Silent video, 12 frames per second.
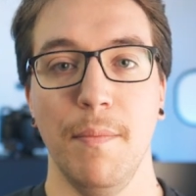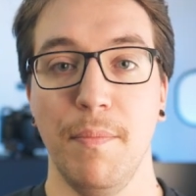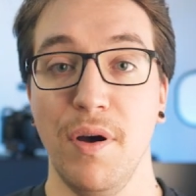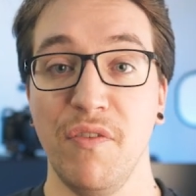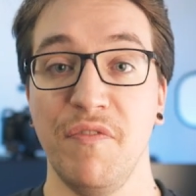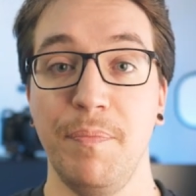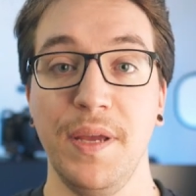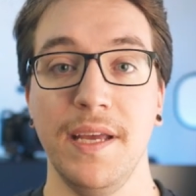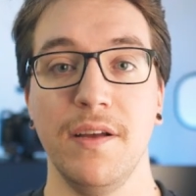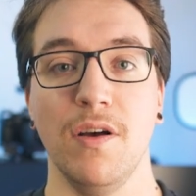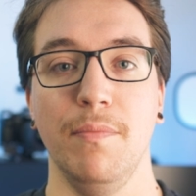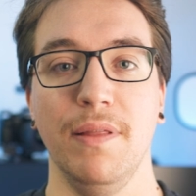both
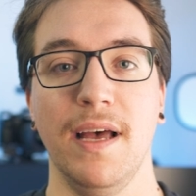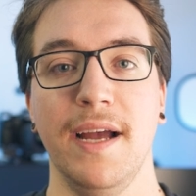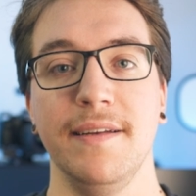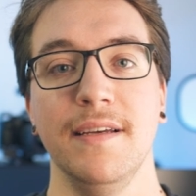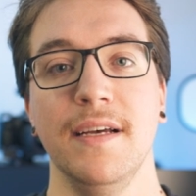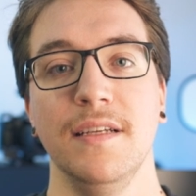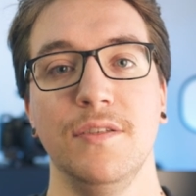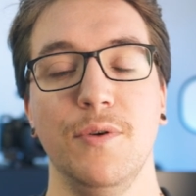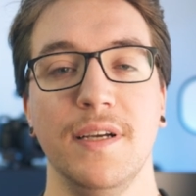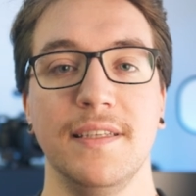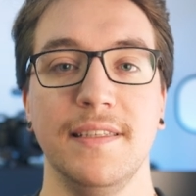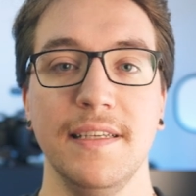being compliant to
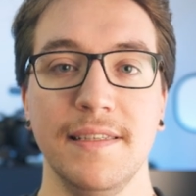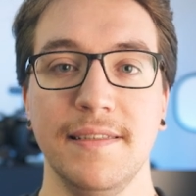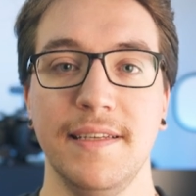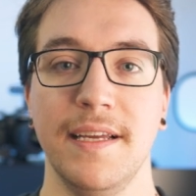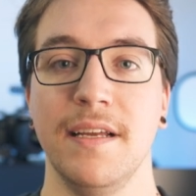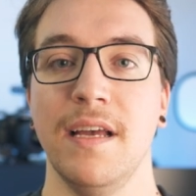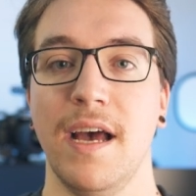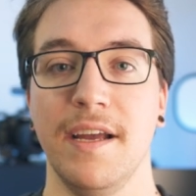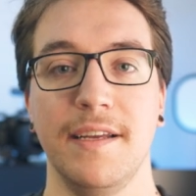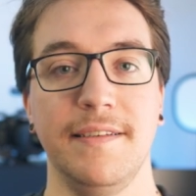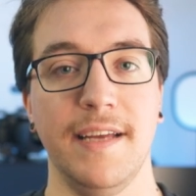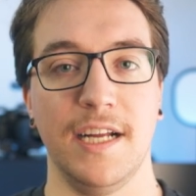existing
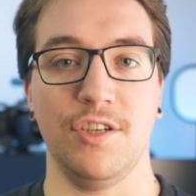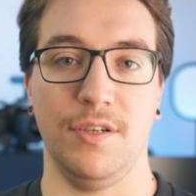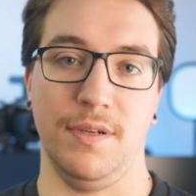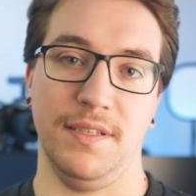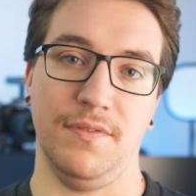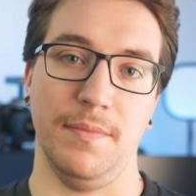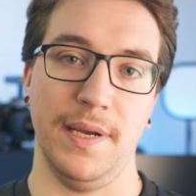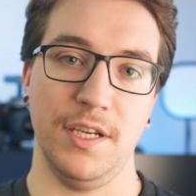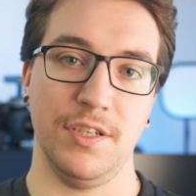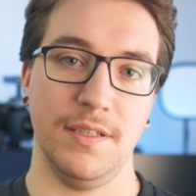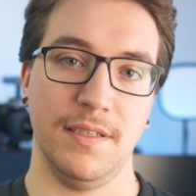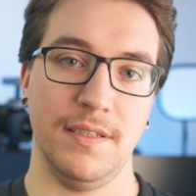architecture
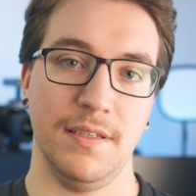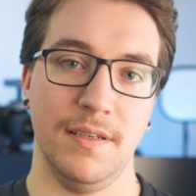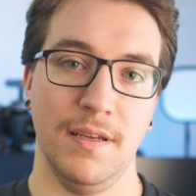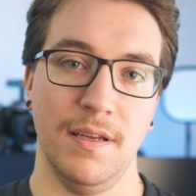transformations.